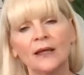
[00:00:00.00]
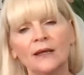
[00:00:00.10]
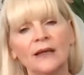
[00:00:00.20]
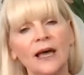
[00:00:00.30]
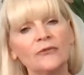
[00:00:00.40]

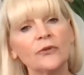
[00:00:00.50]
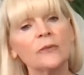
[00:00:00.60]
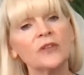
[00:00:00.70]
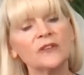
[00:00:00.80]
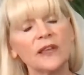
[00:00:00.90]
not
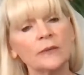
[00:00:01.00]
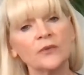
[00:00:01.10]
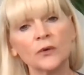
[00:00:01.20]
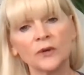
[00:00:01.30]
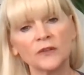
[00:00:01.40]
from the same
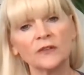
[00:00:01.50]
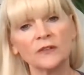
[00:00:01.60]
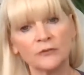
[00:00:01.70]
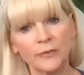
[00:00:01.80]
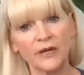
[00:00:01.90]
sources
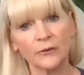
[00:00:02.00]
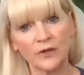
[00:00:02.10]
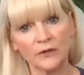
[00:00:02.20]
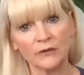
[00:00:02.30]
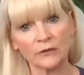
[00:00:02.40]
you've been
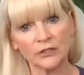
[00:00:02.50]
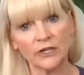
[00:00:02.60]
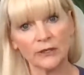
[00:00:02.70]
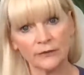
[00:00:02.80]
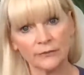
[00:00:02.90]

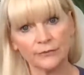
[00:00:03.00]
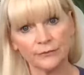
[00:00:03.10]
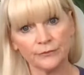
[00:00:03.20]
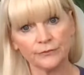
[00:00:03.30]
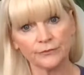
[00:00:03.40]
researching.
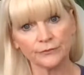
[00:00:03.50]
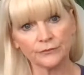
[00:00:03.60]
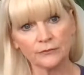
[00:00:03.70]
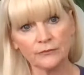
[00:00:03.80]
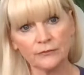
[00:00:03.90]

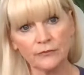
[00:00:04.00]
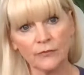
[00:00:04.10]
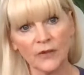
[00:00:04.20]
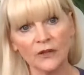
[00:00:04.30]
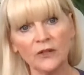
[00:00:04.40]

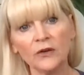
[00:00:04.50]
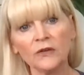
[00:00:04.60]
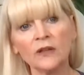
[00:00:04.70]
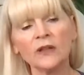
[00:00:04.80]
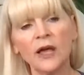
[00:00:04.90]

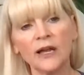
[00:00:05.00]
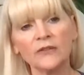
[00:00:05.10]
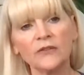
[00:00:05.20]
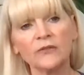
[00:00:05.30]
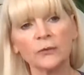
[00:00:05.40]
There's a lot
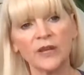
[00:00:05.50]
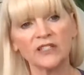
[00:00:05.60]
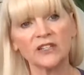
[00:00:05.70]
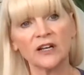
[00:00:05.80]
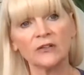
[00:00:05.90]
of
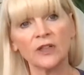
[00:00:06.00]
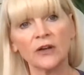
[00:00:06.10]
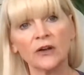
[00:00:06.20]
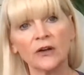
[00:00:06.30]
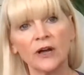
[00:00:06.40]
information out
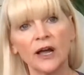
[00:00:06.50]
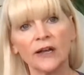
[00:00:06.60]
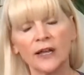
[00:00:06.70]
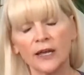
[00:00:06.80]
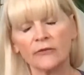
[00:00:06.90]
there
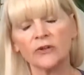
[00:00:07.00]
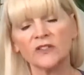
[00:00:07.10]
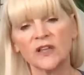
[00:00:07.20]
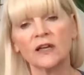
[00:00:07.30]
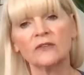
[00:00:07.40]
on every
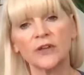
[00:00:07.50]
side of